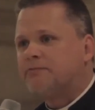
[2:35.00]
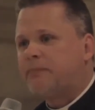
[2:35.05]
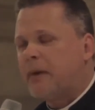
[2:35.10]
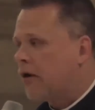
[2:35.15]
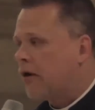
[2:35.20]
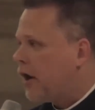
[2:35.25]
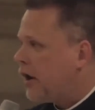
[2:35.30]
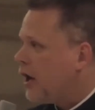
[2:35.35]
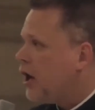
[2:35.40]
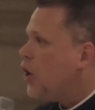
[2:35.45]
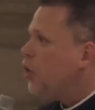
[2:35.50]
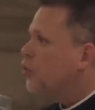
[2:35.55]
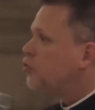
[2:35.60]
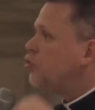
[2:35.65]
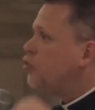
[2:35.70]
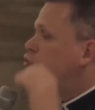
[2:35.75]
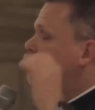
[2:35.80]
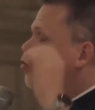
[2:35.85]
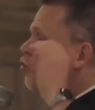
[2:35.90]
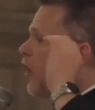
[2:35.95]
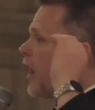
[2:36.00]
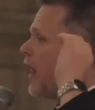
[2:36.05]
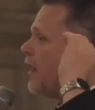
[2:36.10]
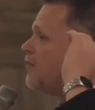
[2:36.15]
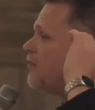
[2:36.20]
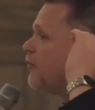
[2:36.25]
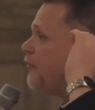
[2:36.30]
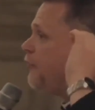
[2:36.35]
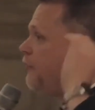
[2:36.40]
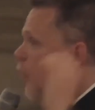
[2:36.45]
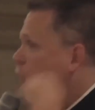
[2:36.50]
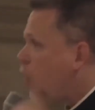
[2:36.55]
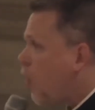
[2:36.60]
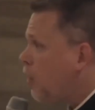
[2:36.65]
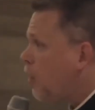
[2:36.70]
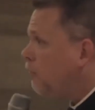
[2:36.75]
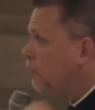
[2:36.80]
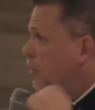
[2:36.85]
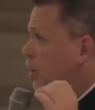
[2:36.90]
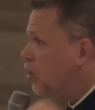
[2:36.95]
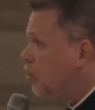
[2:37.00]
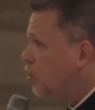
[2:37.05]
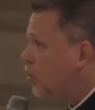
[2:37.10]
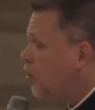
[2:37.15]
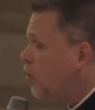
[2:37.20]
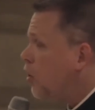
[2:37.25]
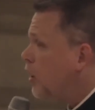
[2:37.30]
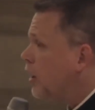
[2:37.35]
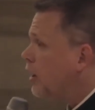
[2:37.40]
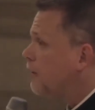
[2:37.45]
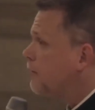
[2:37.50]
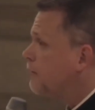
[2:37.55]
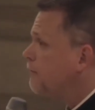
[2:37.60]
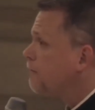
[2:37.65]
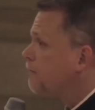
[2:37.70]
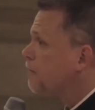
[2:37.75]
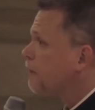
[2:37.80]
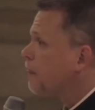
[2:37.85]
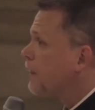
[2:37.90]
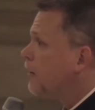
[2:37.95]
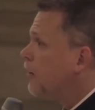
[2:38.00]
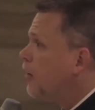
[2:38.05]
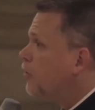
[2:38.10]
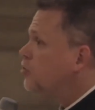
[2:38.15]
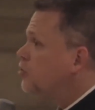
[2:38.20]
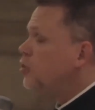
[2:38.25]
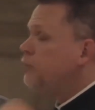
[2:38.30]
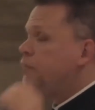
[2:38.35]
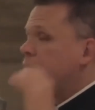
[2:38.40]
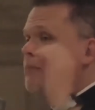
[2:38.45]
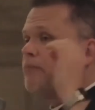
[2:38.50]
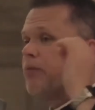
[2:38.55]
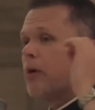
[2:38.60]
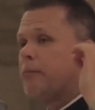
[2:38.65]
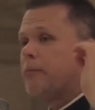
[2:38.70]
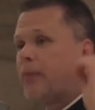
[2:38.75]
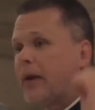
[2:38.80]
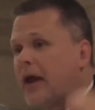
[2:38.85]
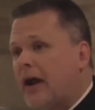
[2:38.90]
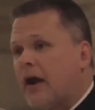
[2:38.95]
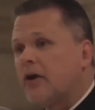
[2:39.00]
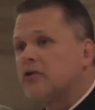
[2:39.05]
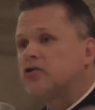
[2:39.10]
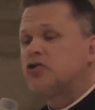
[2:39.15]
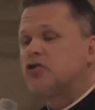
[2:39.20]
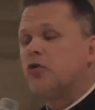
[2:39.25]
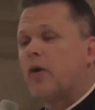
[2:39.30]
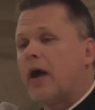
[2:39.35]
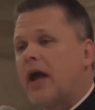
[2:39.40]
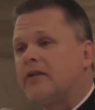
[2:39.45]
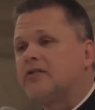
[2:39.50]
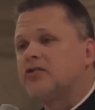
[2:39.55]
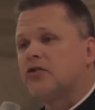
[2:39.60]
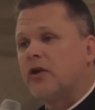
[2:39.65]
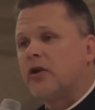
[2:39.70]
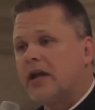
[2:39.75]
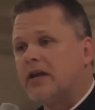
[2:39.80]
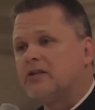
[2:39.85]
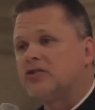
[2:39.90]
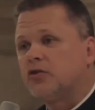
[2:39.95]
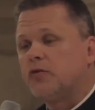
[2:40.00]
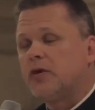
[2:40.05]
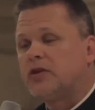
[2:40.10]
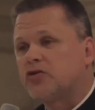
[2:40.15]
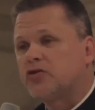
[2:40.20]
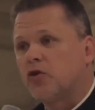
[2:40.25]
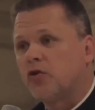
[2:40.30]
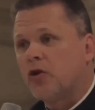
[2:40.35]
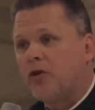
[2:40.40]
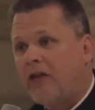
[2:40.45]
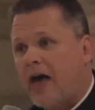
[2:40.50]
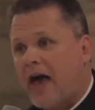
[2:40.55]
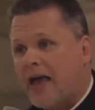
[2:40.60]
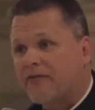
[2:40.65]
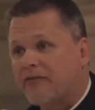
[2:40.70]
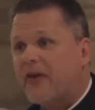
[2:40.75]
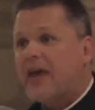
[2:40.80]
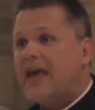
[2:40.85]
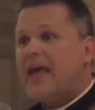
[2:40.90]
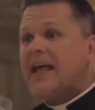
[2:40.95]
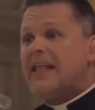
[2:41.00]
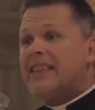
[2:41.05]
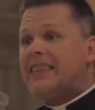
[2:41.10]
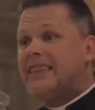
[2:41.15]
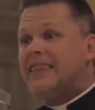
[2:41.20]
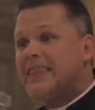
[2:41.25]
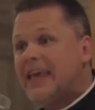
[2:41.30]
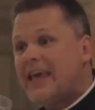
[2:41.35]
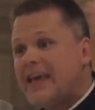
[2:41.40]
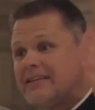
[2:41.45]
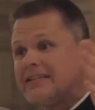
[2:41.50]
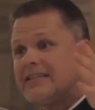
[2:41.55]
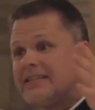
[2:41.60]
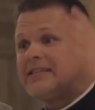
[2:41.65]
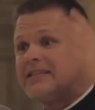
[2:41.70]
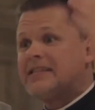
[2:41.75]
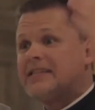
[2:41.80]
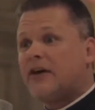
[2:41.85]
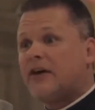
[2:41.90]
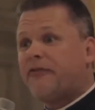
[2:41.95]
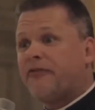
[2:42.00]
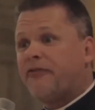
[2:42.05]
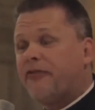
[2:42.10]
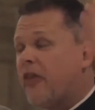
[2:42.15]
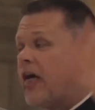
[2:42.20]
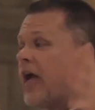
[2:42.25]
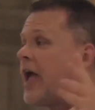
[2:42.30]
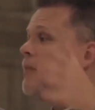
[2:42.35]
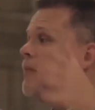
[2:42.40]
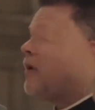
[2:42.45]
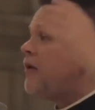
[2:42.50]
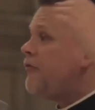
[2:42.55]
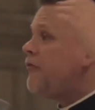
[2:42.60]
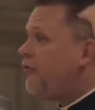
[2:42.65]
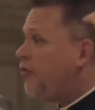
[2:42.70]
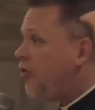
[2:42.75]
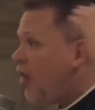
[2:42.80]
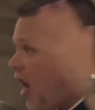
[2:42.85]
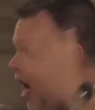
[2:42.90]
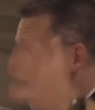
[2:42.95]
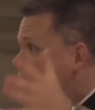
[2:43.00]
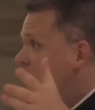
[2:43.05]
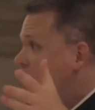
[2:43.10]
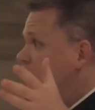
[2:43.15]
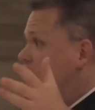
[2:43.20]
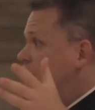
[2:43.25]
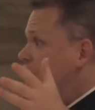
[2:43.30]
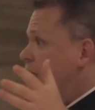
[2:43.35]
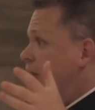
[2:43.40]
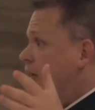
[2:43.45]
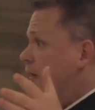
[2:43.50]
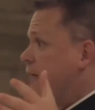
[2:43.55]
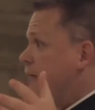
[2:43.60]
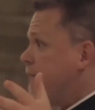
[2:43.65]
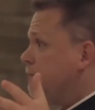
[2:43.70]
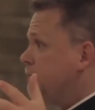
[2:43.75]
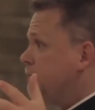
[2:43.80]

Spirit to transform you to be prepared to enter into eternal life. This is the flame of love.